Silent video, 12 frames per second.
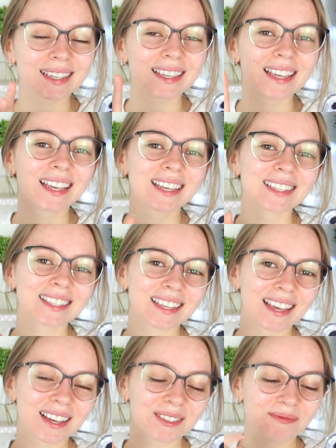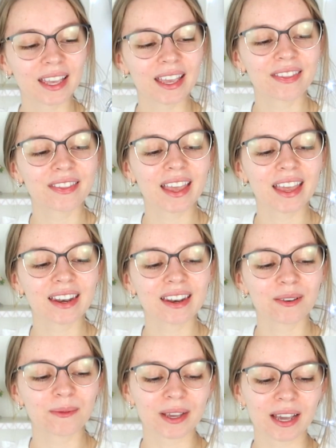And yeah, and
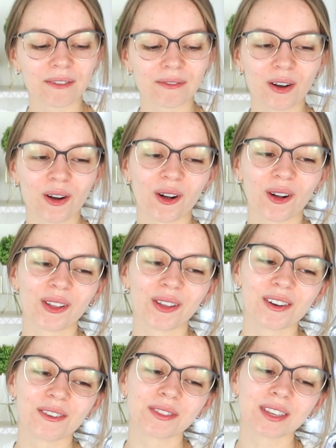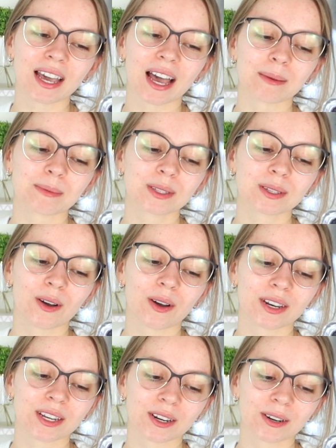then we have all of the apps
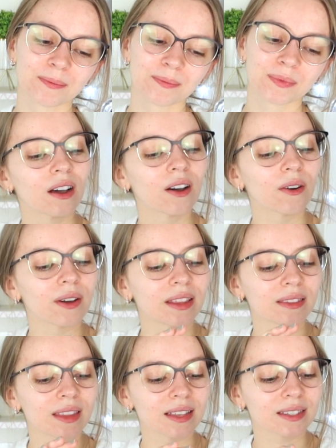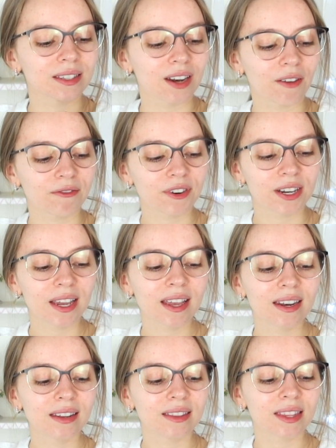on here. Oh, and let's not
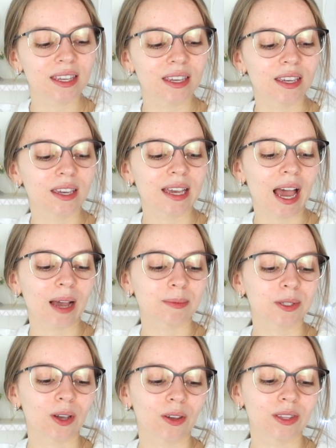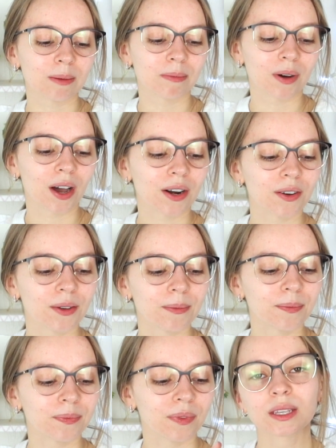forget the apps on the
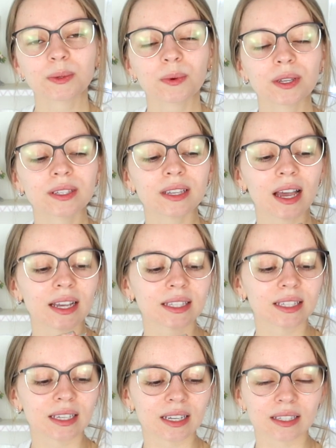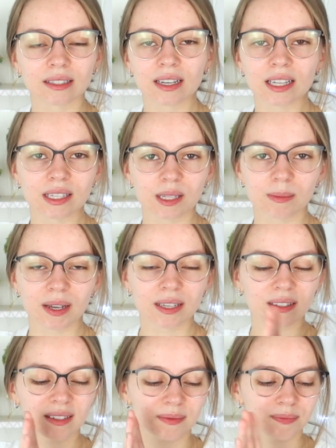bottom. These ones I didn't
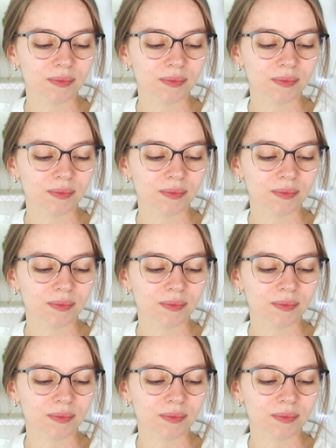customize.